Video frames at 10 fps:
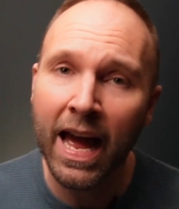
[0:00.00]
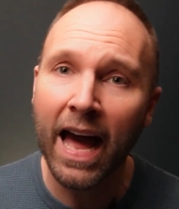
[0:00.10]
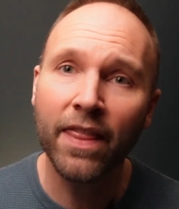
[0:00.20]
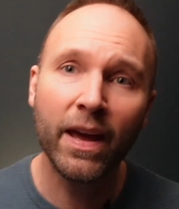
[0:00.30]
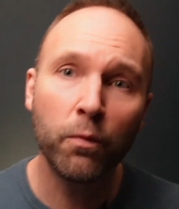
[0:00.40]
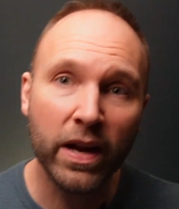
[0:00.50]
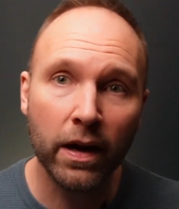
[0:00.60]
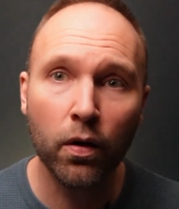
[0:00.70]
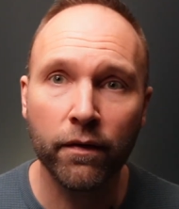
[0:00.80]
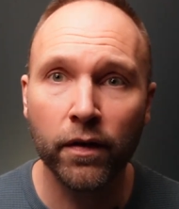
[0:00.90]
and then we
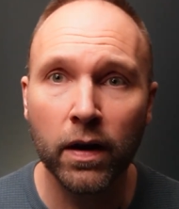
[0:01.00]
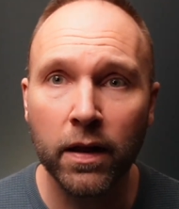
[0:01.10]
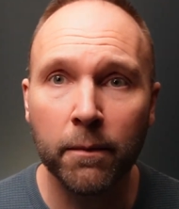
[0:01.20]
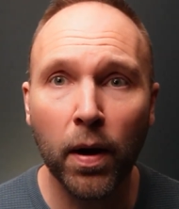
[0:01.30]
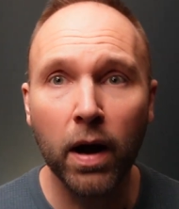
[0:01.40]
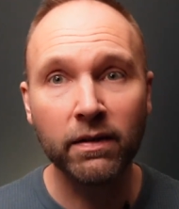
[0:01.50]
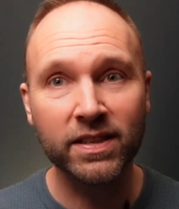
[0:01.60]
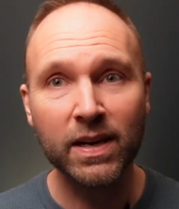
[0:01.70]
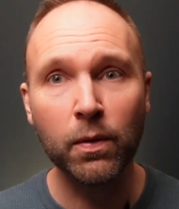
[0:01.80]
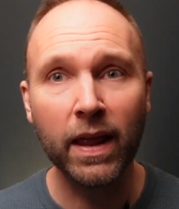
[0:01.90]
can look for another buyer and
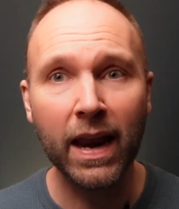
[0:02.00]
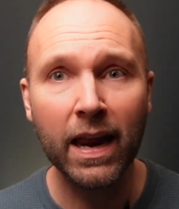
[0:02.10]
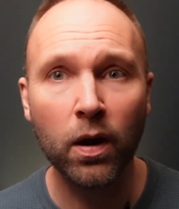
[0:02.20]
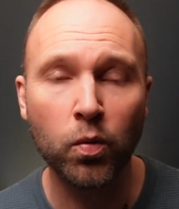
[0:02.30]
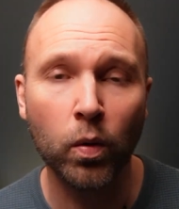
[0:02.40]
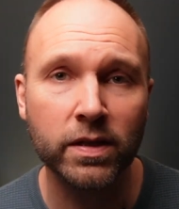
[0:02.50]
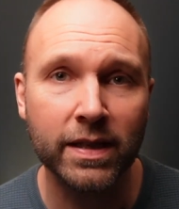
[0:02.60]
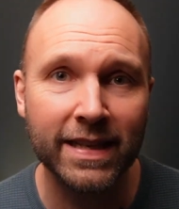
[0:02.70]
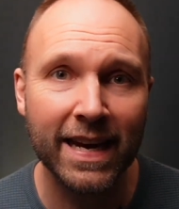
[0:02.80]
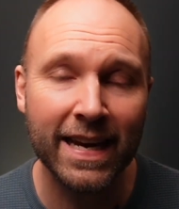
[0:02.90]
see where the landlord wants to
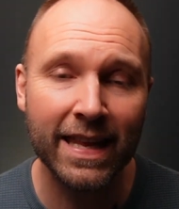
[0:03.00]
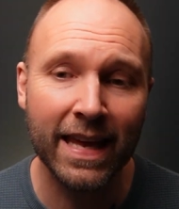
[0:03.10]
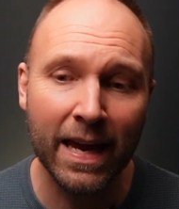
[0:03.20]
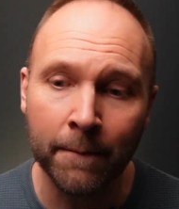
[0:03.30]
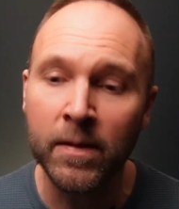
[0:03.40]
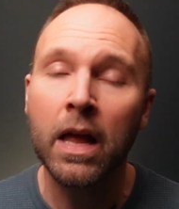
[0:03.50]
take it then.